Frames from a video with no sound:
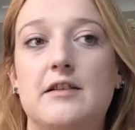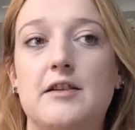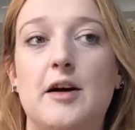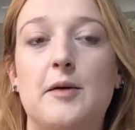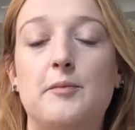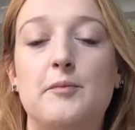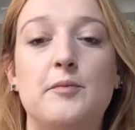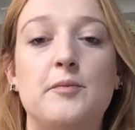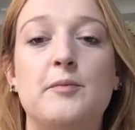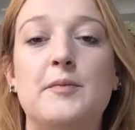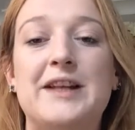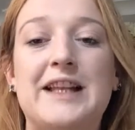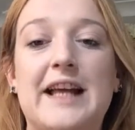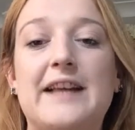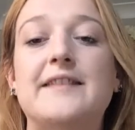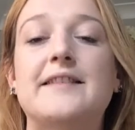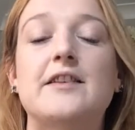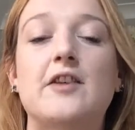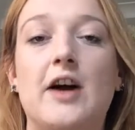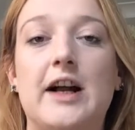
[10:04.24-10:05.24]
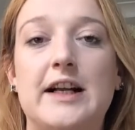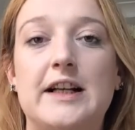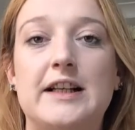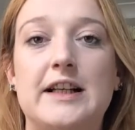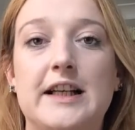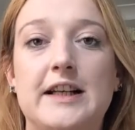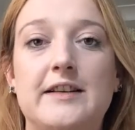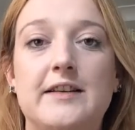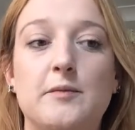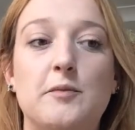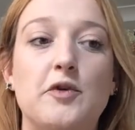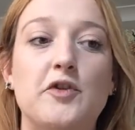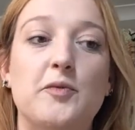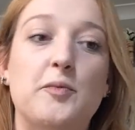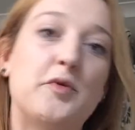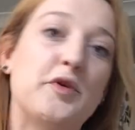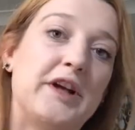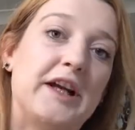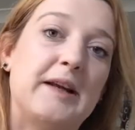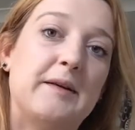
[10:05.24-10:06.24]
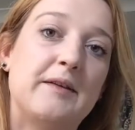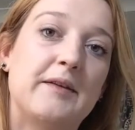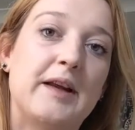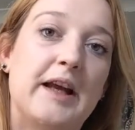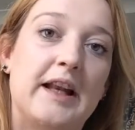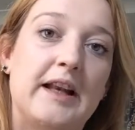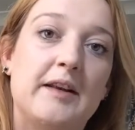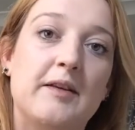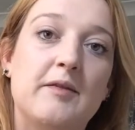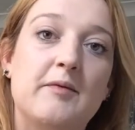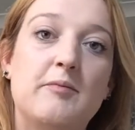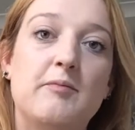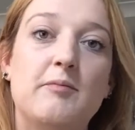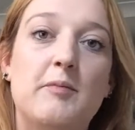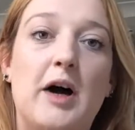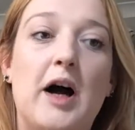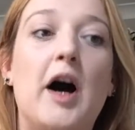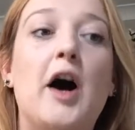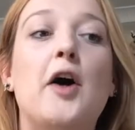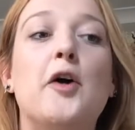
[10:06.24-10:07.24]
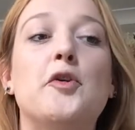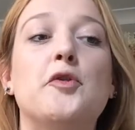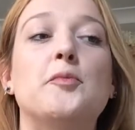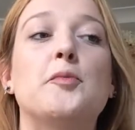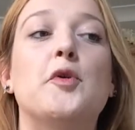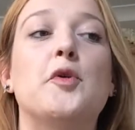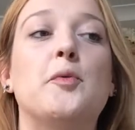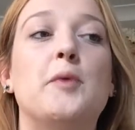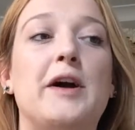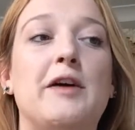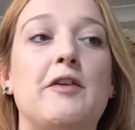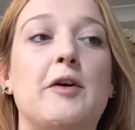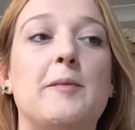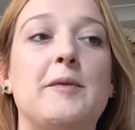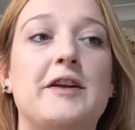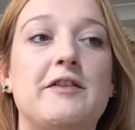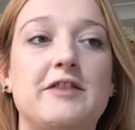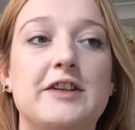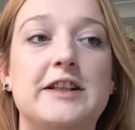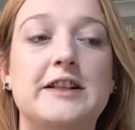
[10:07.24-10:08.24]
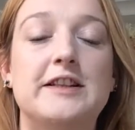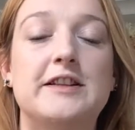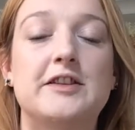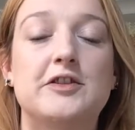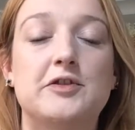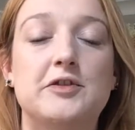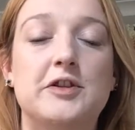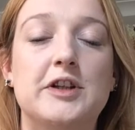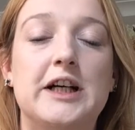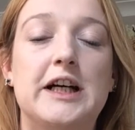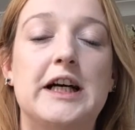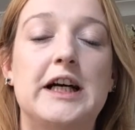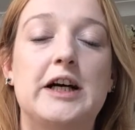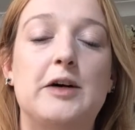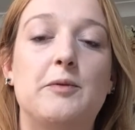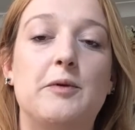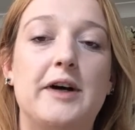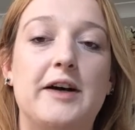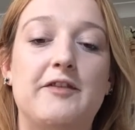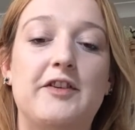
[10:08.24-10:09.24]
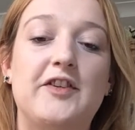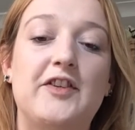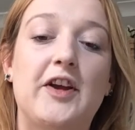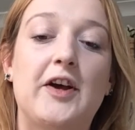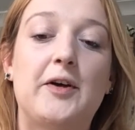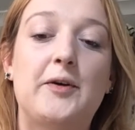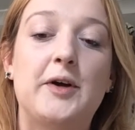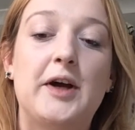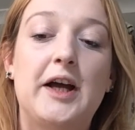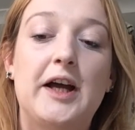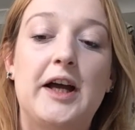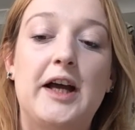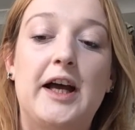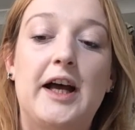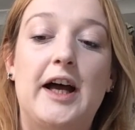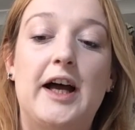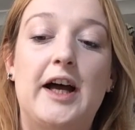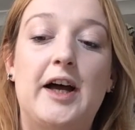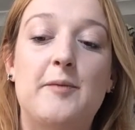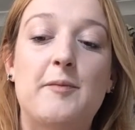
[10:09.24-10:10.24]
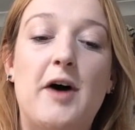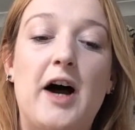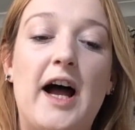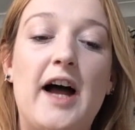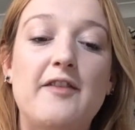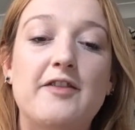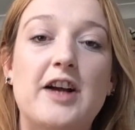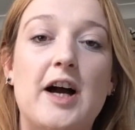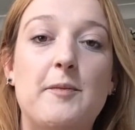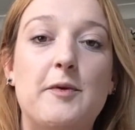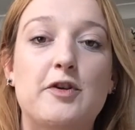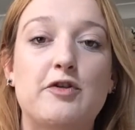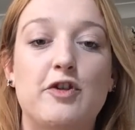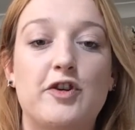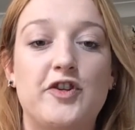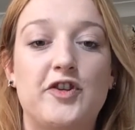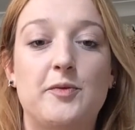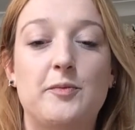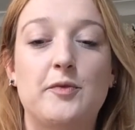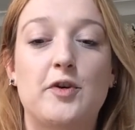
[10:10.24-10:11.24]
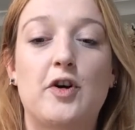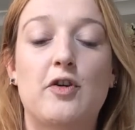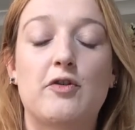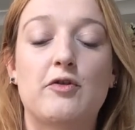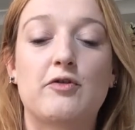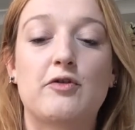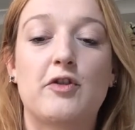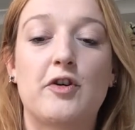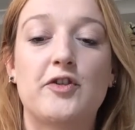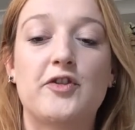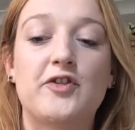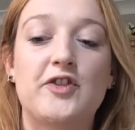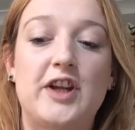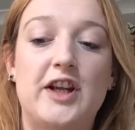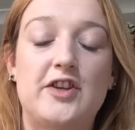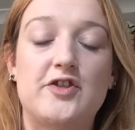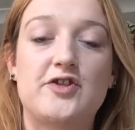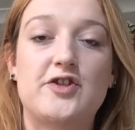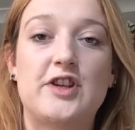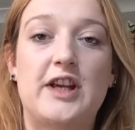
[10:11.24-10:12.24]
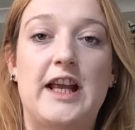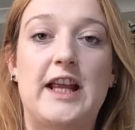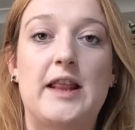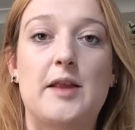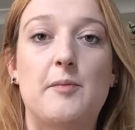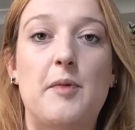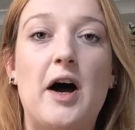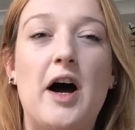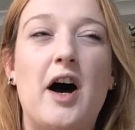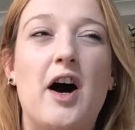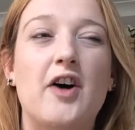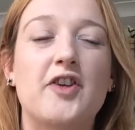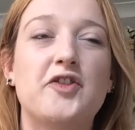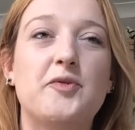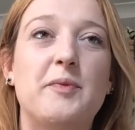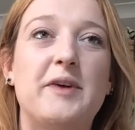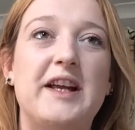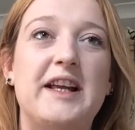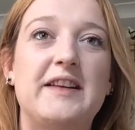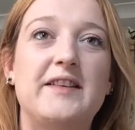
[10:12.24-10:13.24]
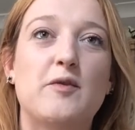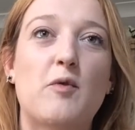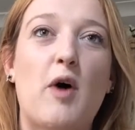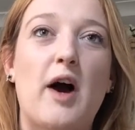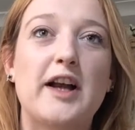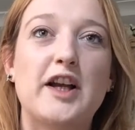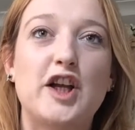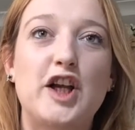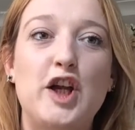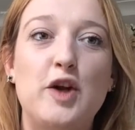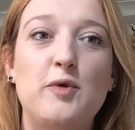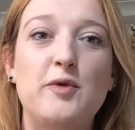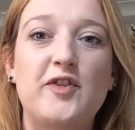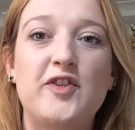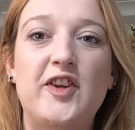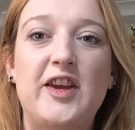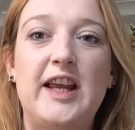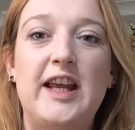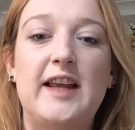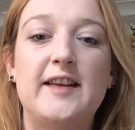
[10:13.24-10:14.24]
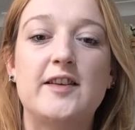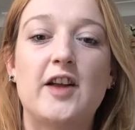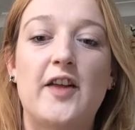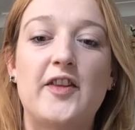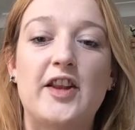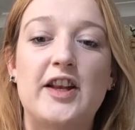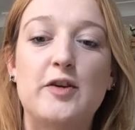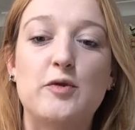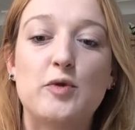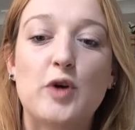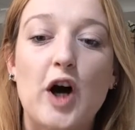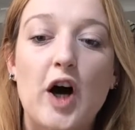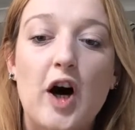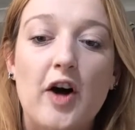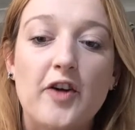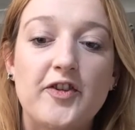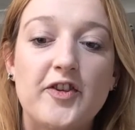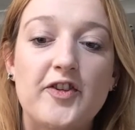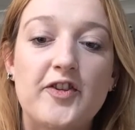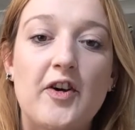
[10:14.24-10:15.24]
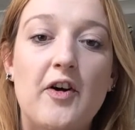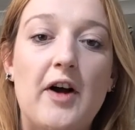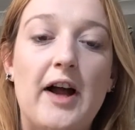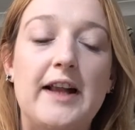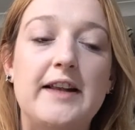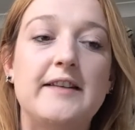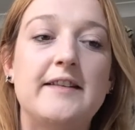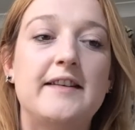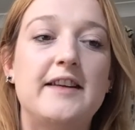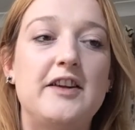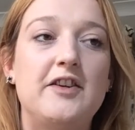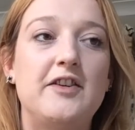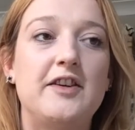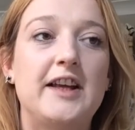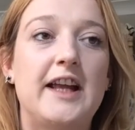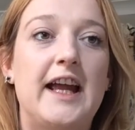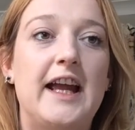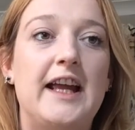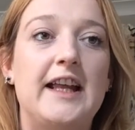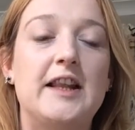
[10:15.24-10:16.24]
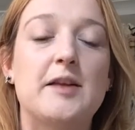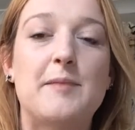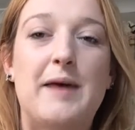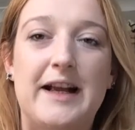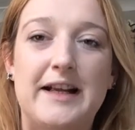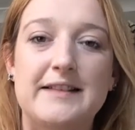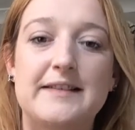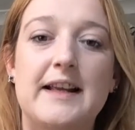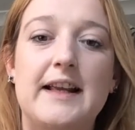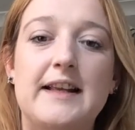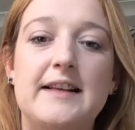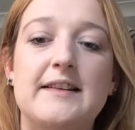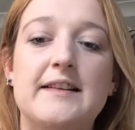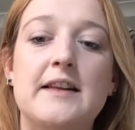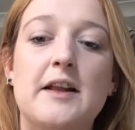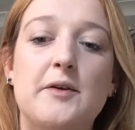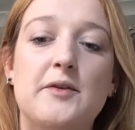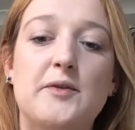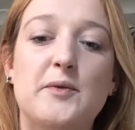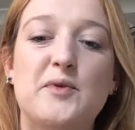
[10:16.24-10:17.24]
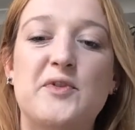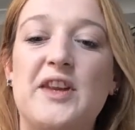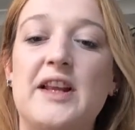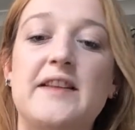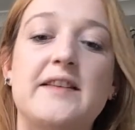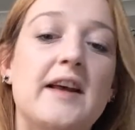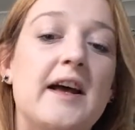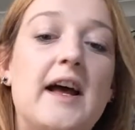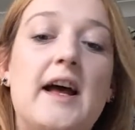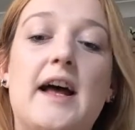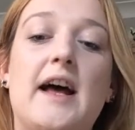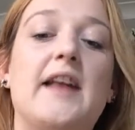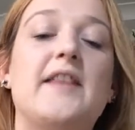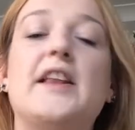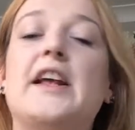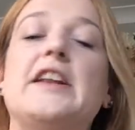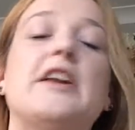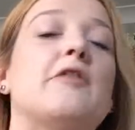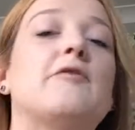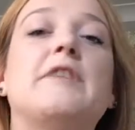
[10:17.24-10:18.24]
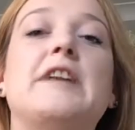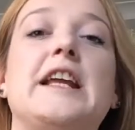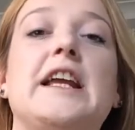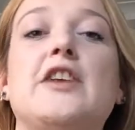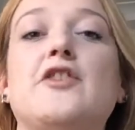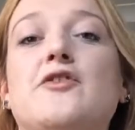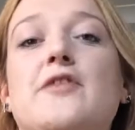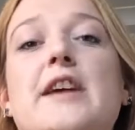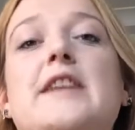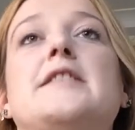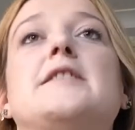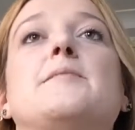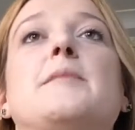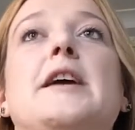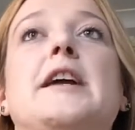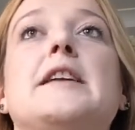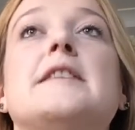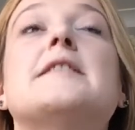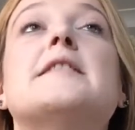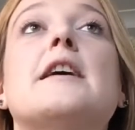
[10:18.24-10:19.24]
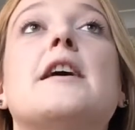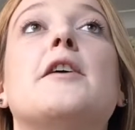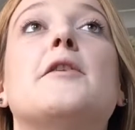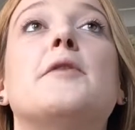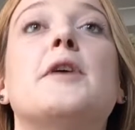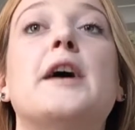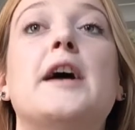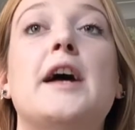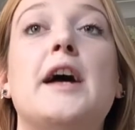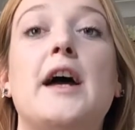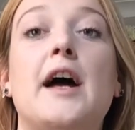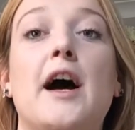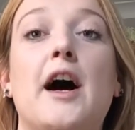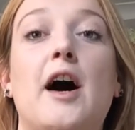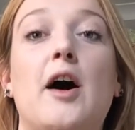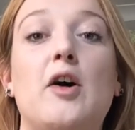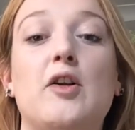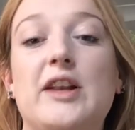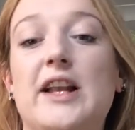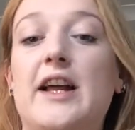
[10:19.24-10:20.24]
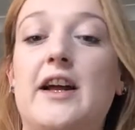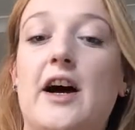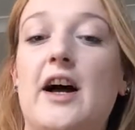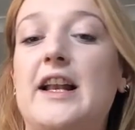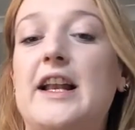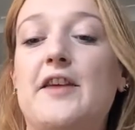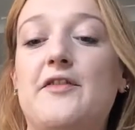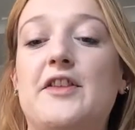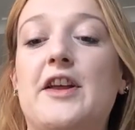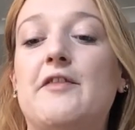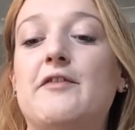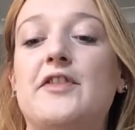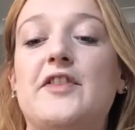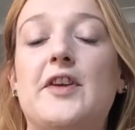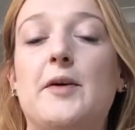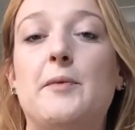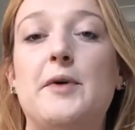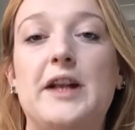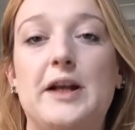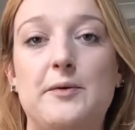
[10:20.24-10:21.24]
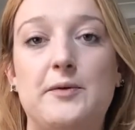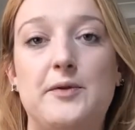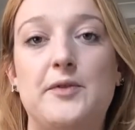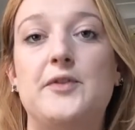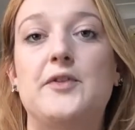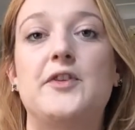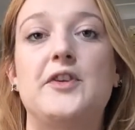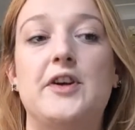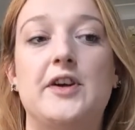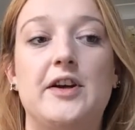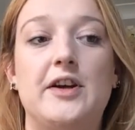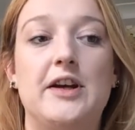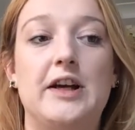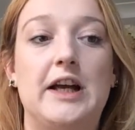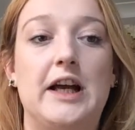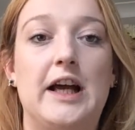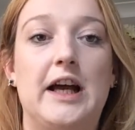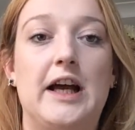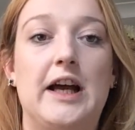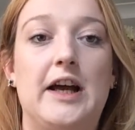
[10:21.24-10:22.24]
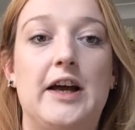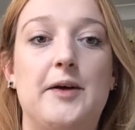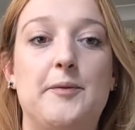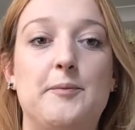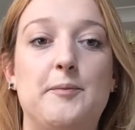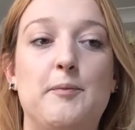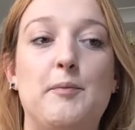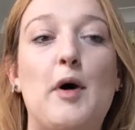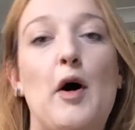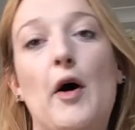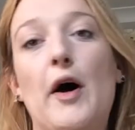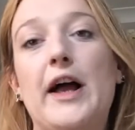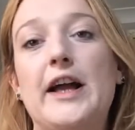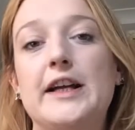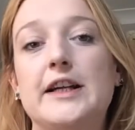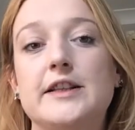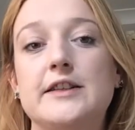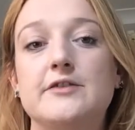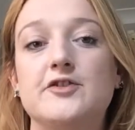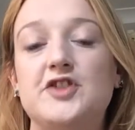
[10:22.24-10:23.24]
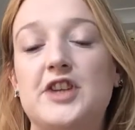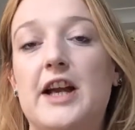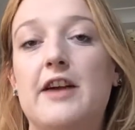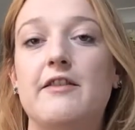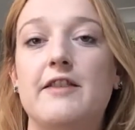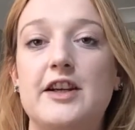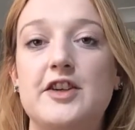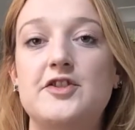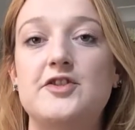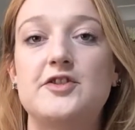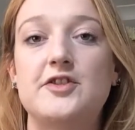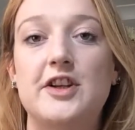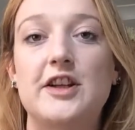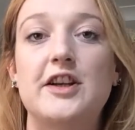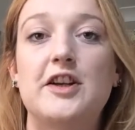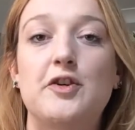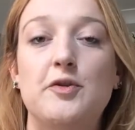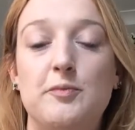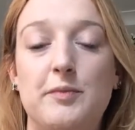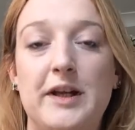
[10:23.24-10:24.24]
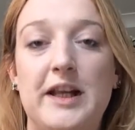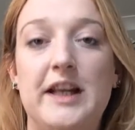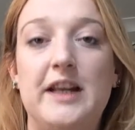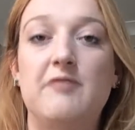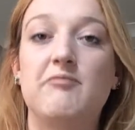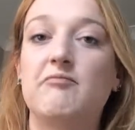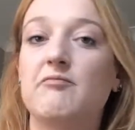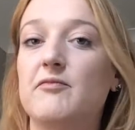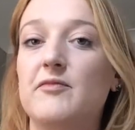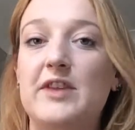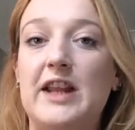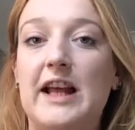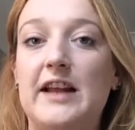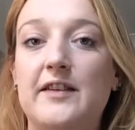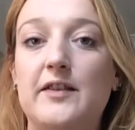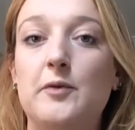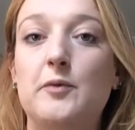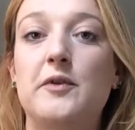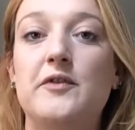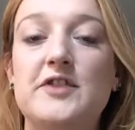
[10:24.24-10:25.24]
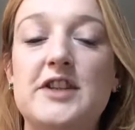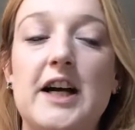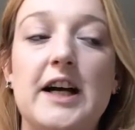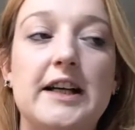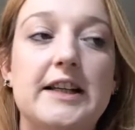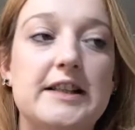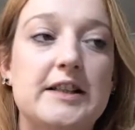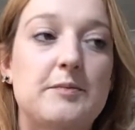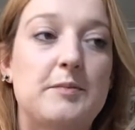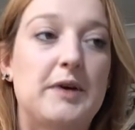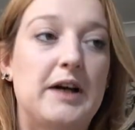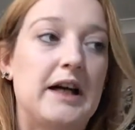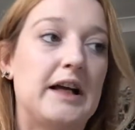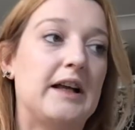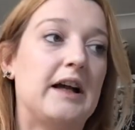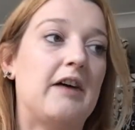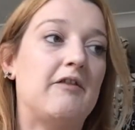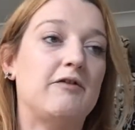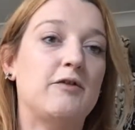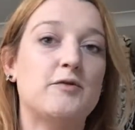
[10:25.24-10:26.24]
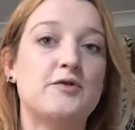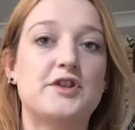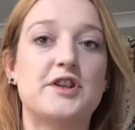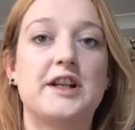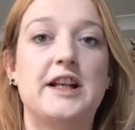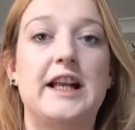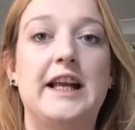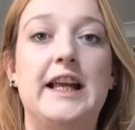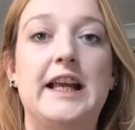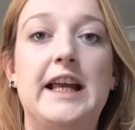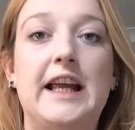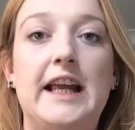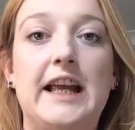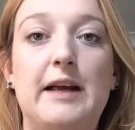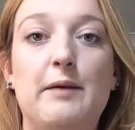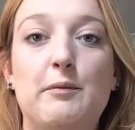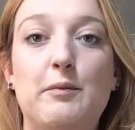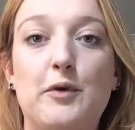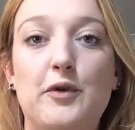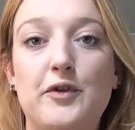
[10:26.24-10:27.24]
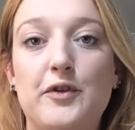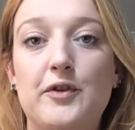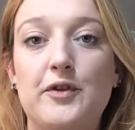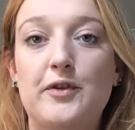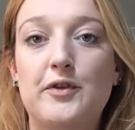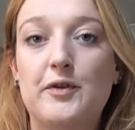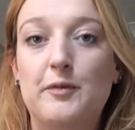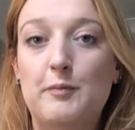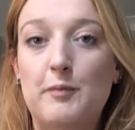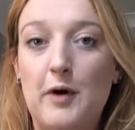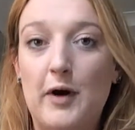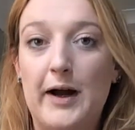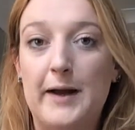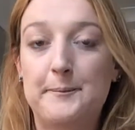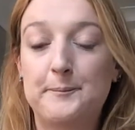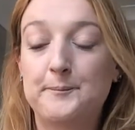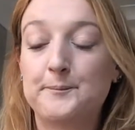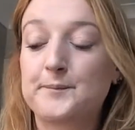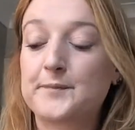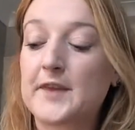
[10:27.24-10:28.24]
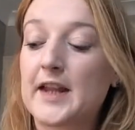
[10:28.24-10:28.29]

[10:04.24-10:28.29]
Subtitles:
I'm less likely to want to put it in my home or where I'm living or whatever. So I have come across some cross stitch in the past, but it's quite cutesy. It's like the little card designs that you can get in the magazines and those sorts of things, and they don't really interest me. So I left them for someone else to buy and cherish that could be their sort of taste, but unfortunately it wasn't mine.